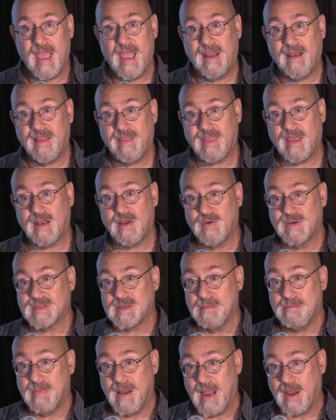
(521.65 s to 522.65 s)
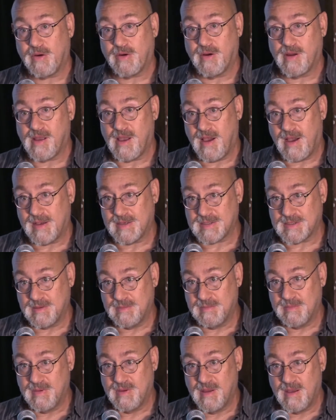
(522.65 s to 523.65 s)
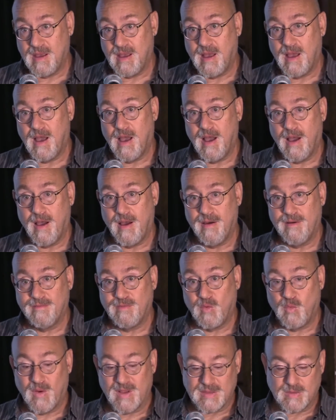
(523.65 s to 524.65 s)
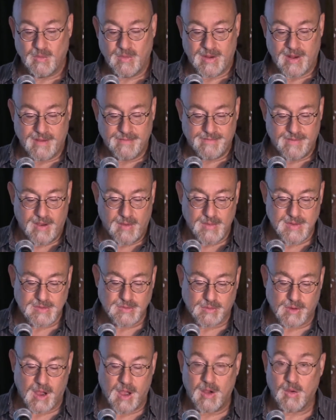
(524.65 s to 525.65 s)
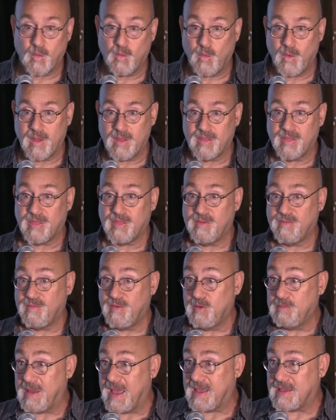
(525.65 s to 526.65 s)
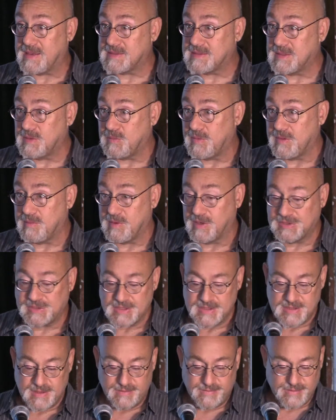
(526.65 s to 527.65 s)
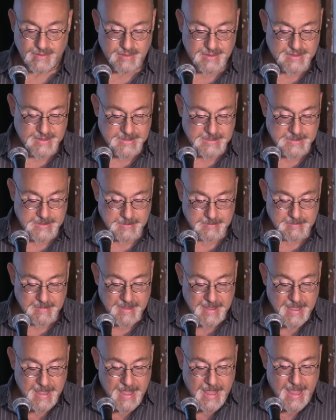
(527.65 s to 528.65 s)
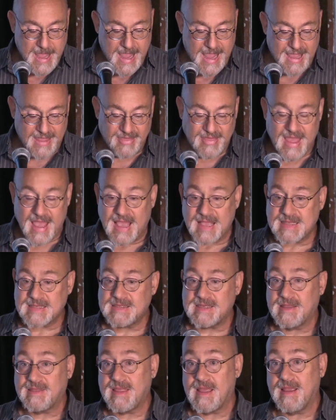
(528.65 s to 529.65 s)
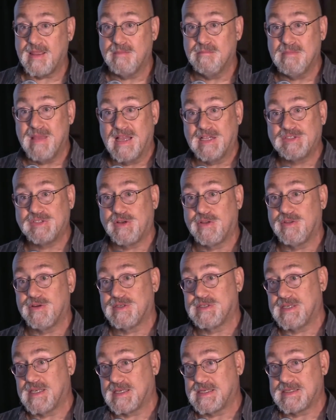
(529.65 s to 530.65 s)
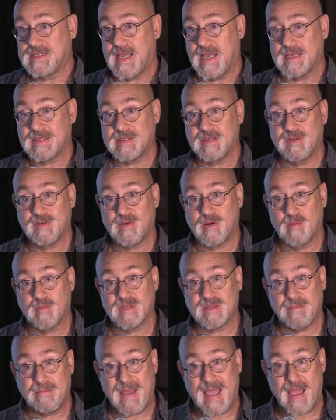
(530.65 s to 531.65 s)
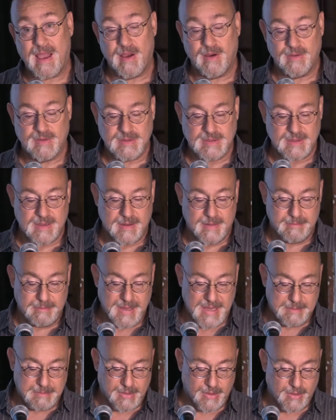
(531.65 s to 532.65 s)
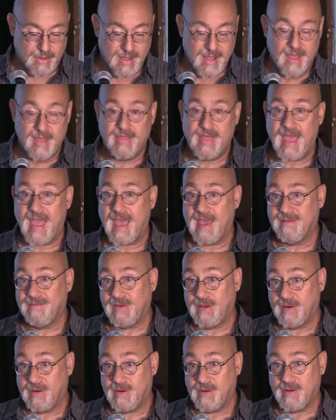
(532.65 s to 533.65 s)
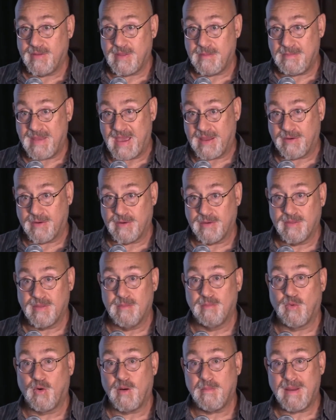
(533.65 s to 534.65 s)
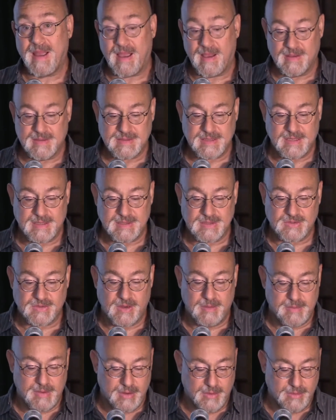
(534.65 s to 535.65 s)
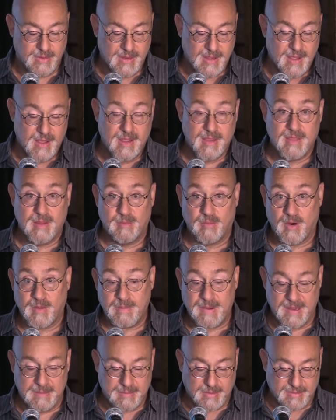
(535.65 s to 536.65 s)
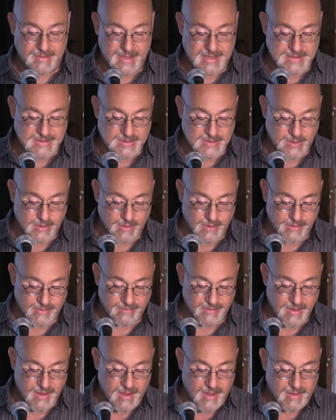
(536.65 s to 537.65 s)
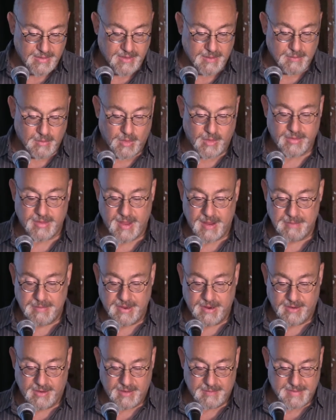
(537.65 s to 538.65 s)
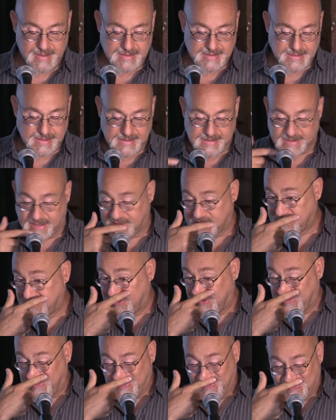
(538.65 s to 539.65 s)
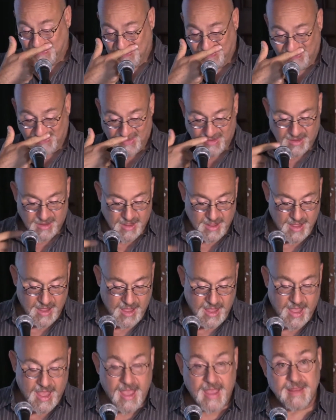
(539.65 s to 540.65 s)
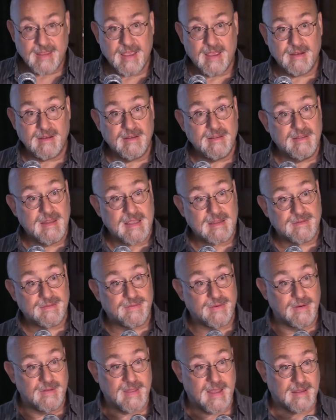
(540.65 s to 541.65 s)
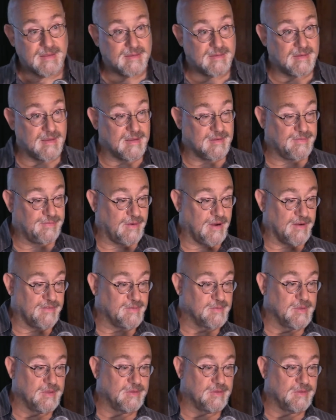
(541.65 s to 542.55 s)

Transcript: and that, that it was a microcosm of what, what I felt was wrong with food banks and with emergency food system. And that's that they measure their success in terms of pounds and people. The heavier, the better. The more pounds they distribute, the more people they serve, the more they appear to be successful. And yet, that's, for, that's as far